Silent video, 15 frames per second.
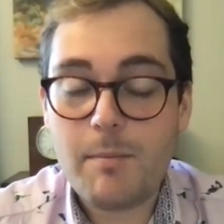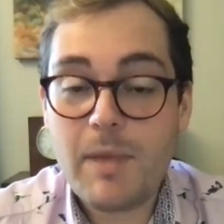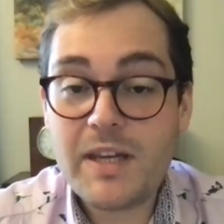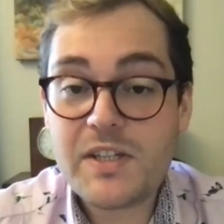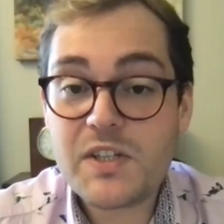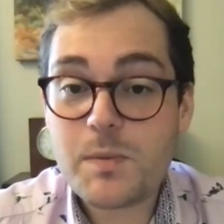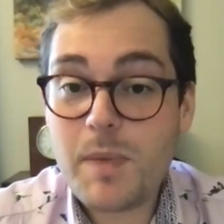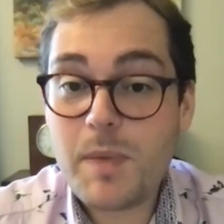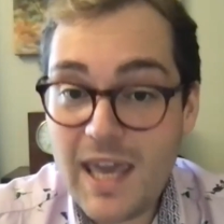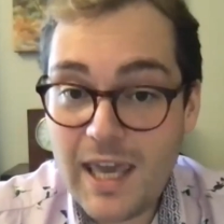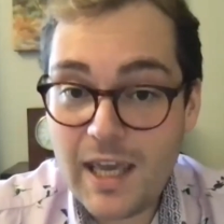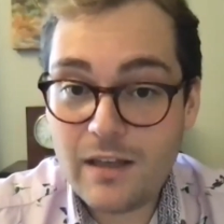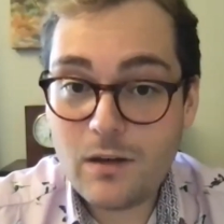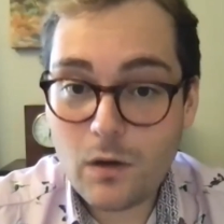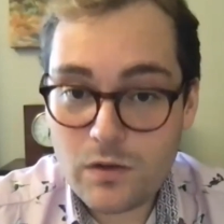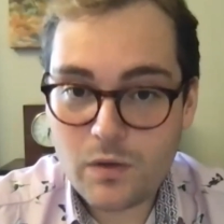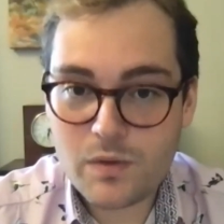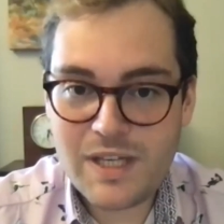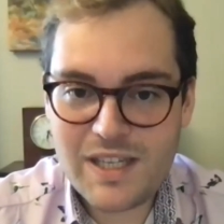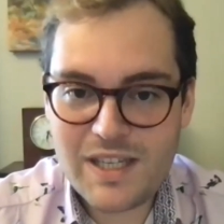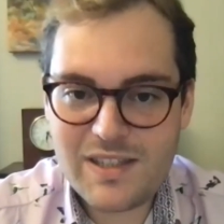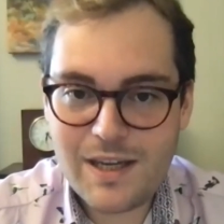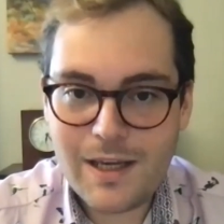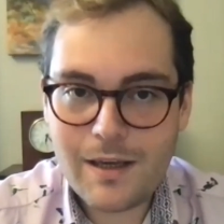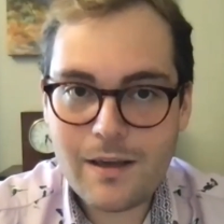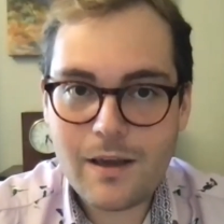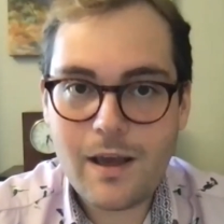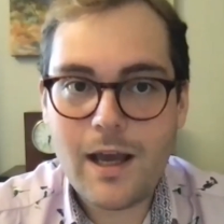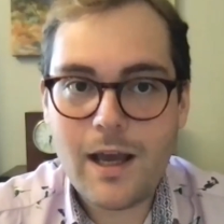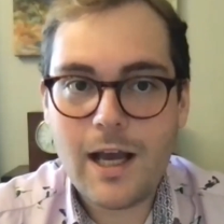makes us appear not autistic,
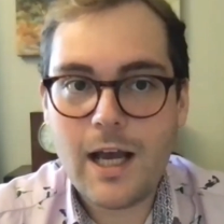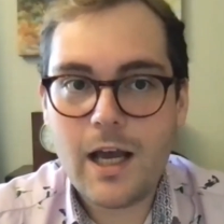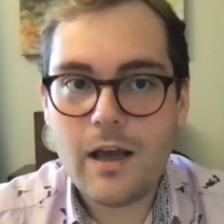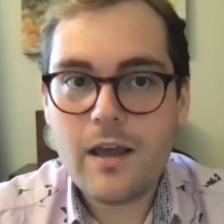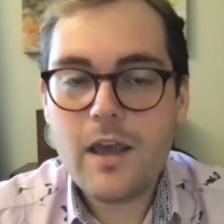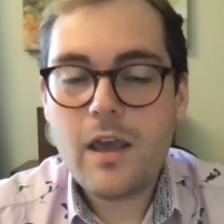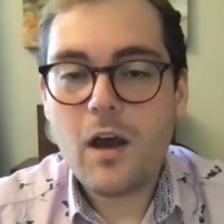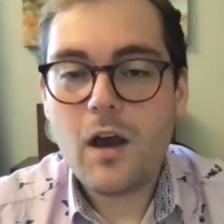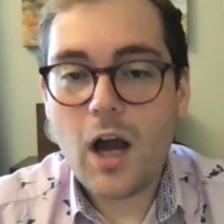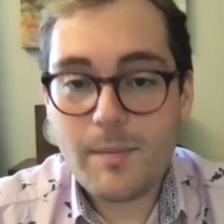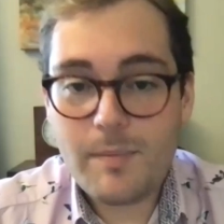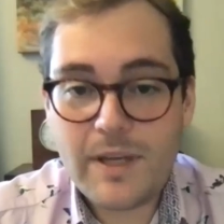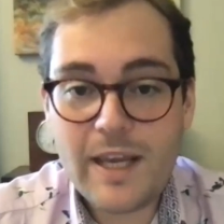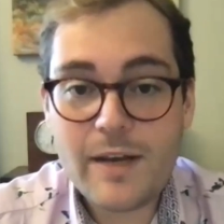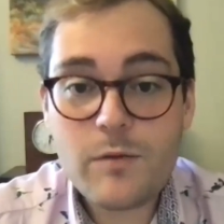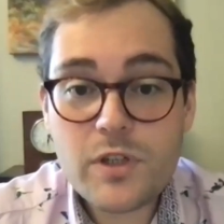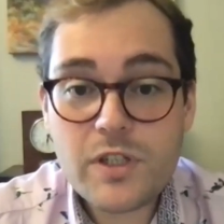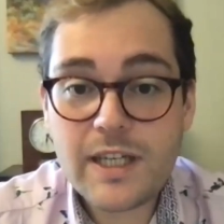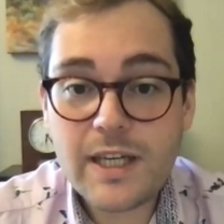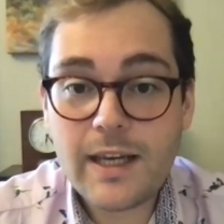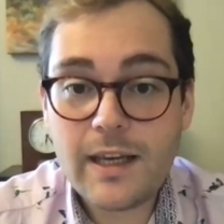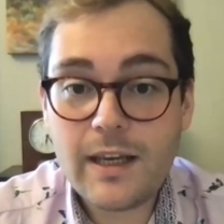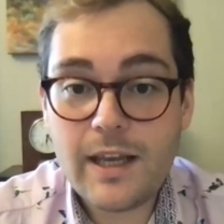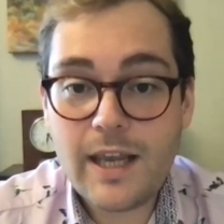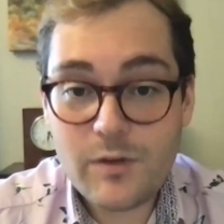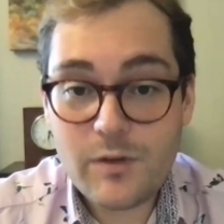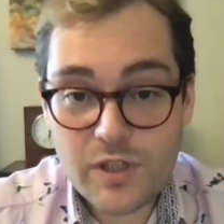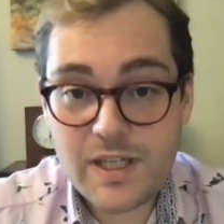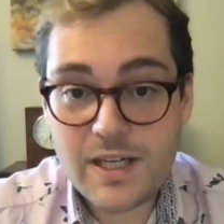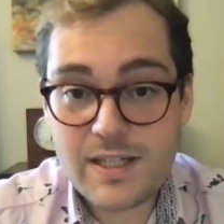I'd be
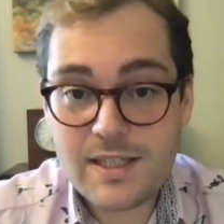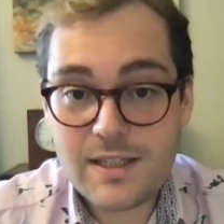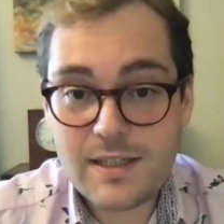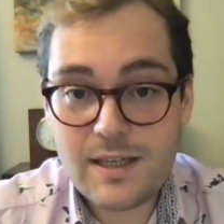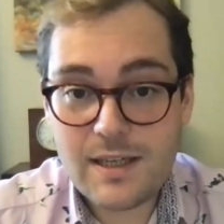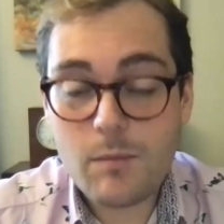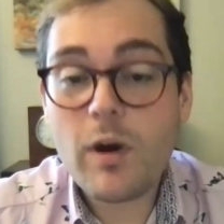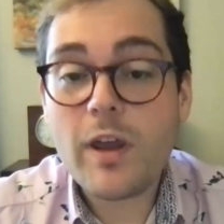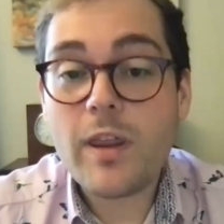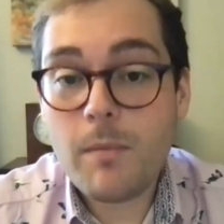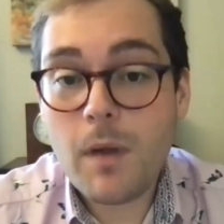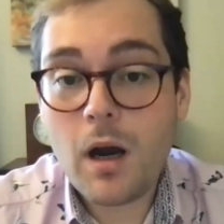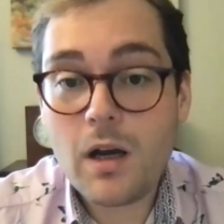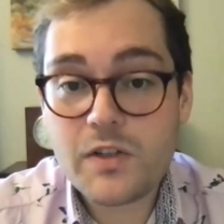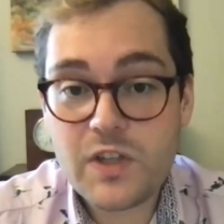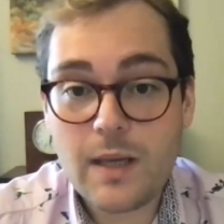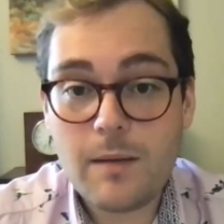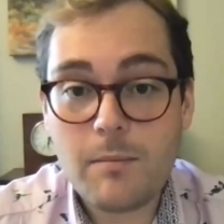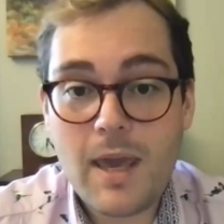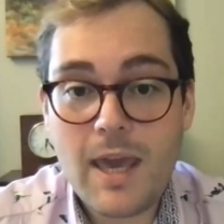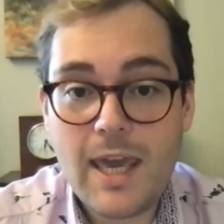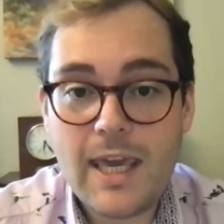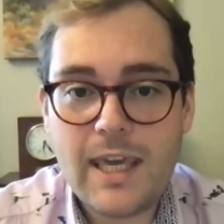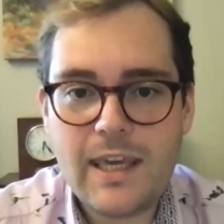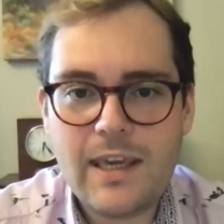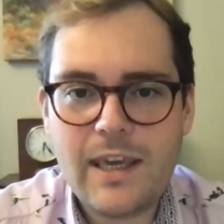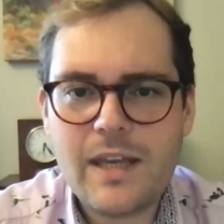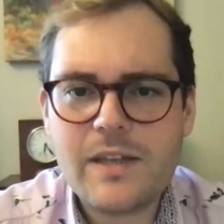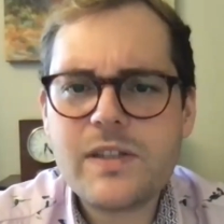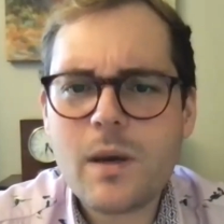interested in whether masking
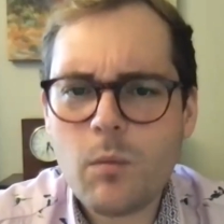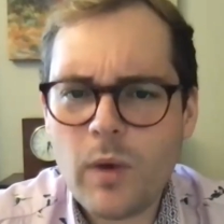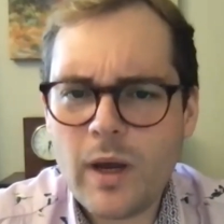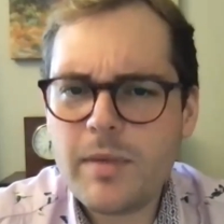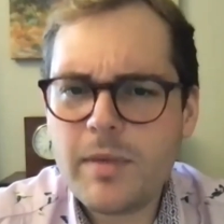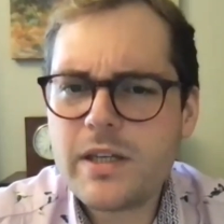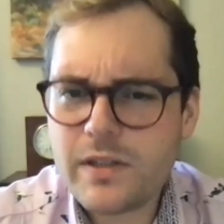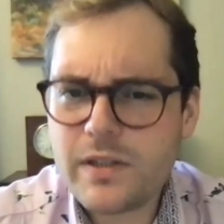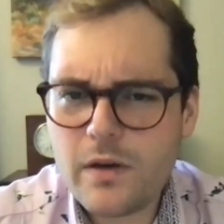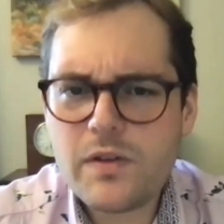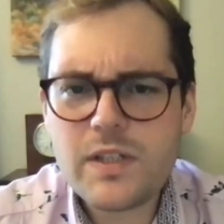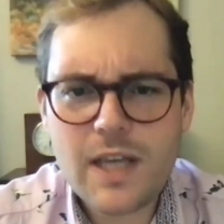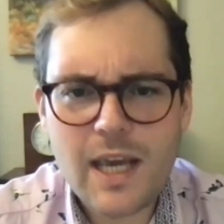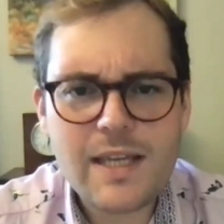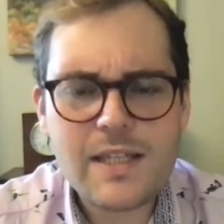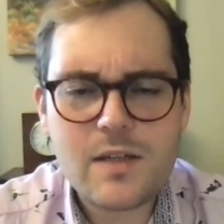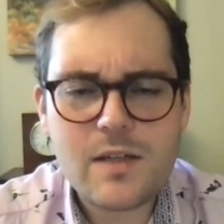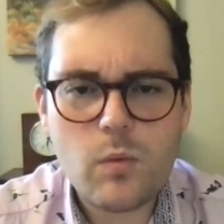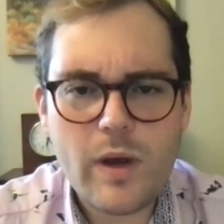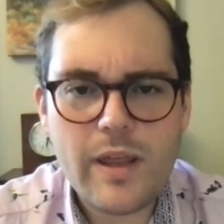may in some way be associated